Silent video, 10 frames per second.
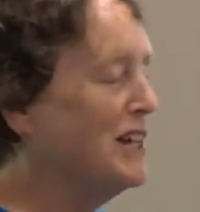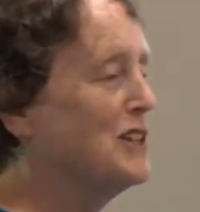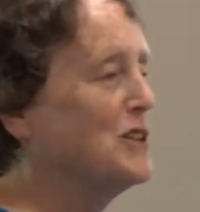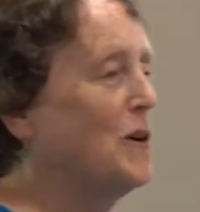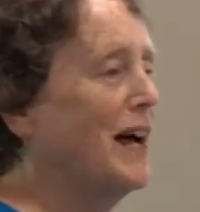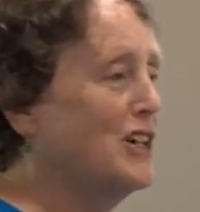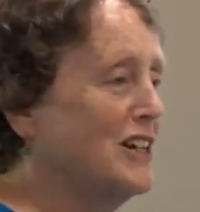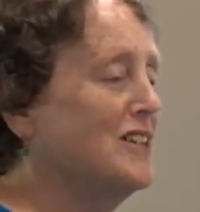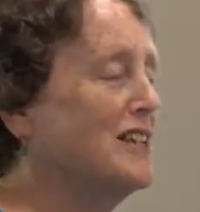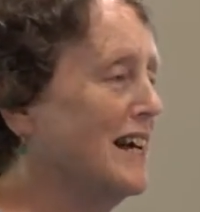So
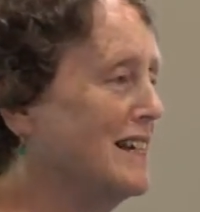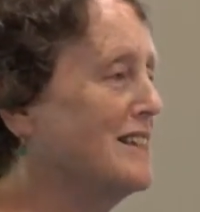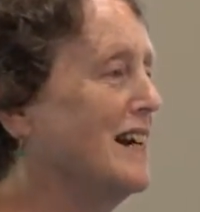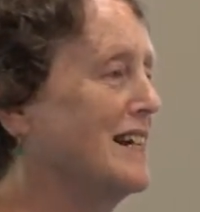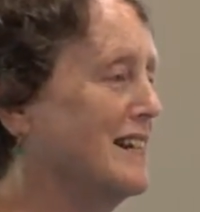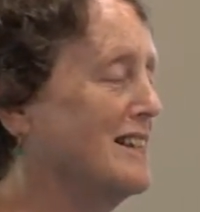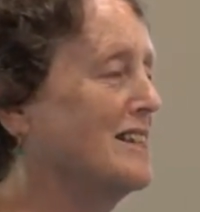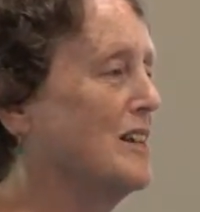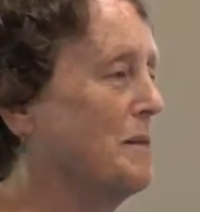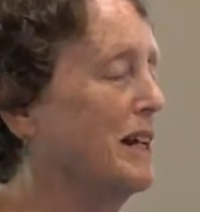actually, science, scientists
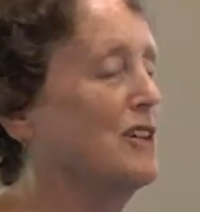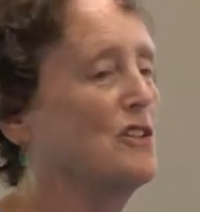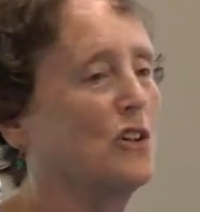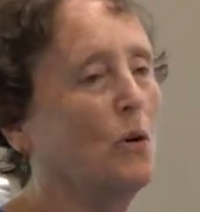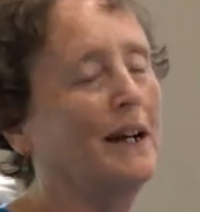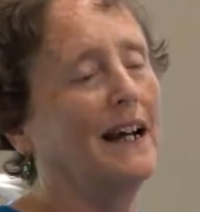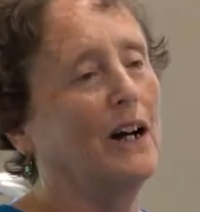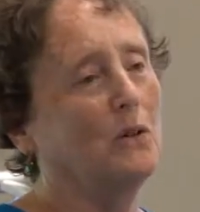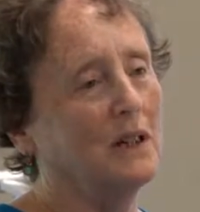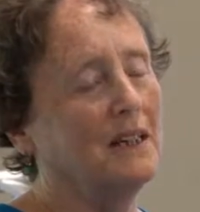on some islands are going
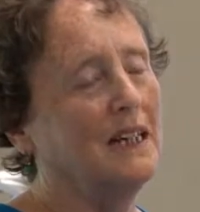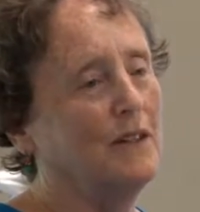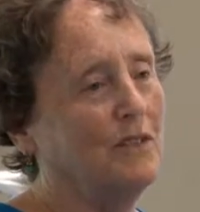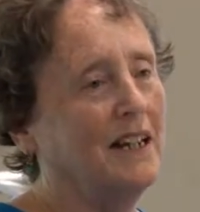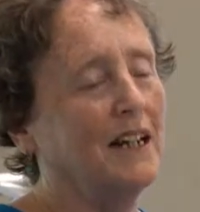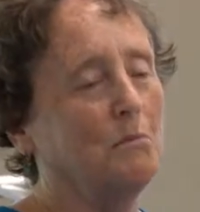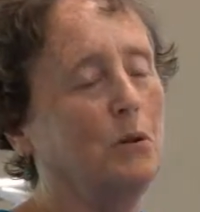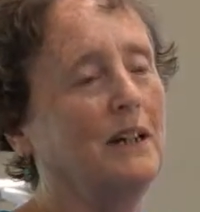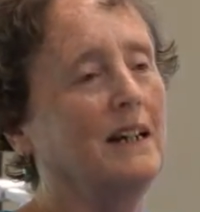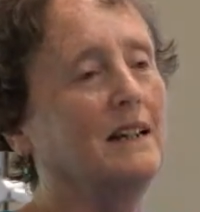out in the evening and
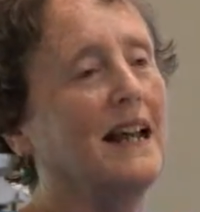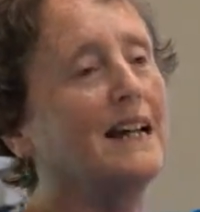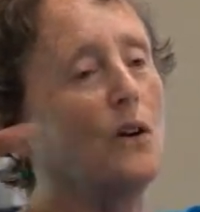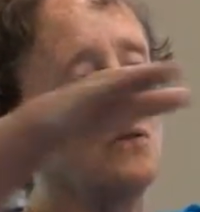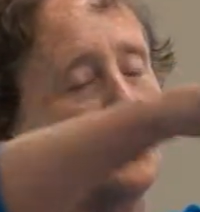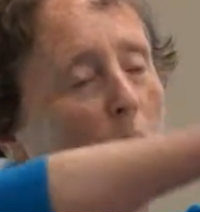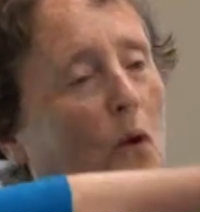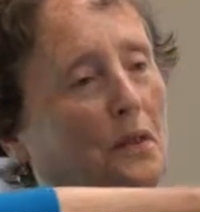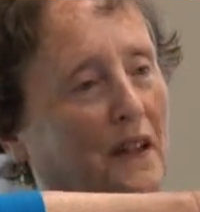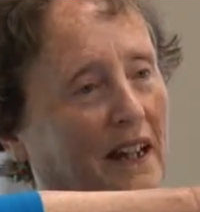putting net over the
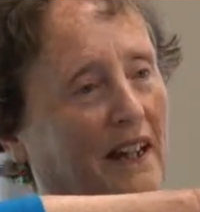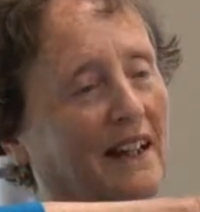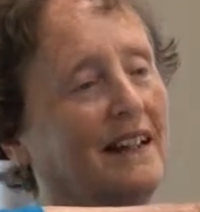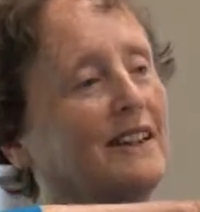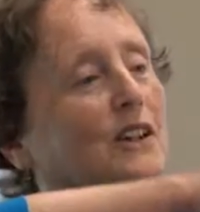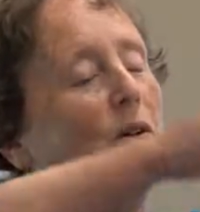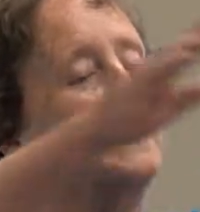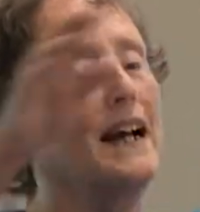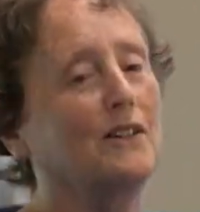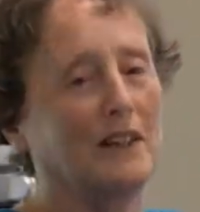whole thing, and then
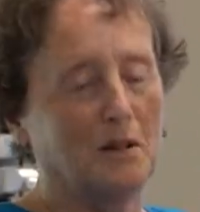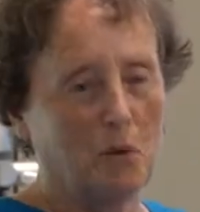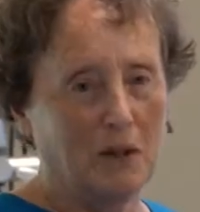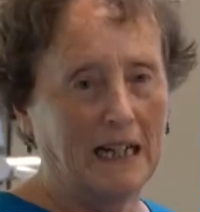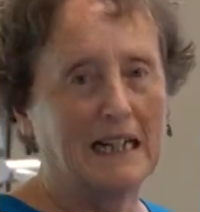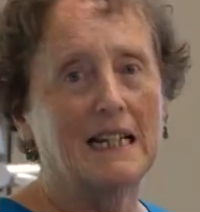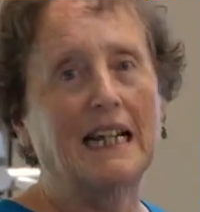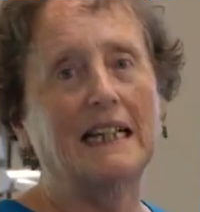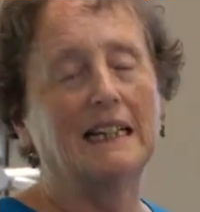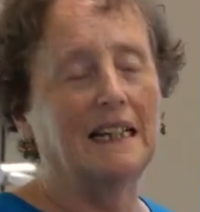going out in the morning and
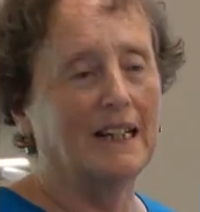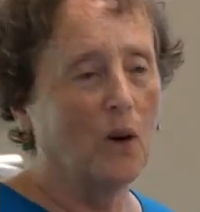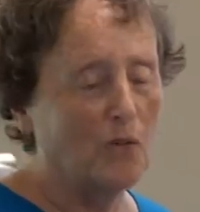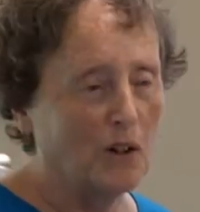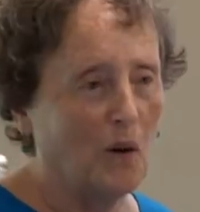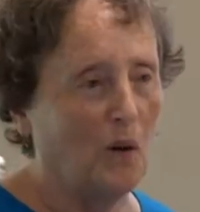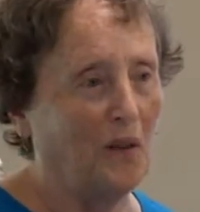taking the net over the whole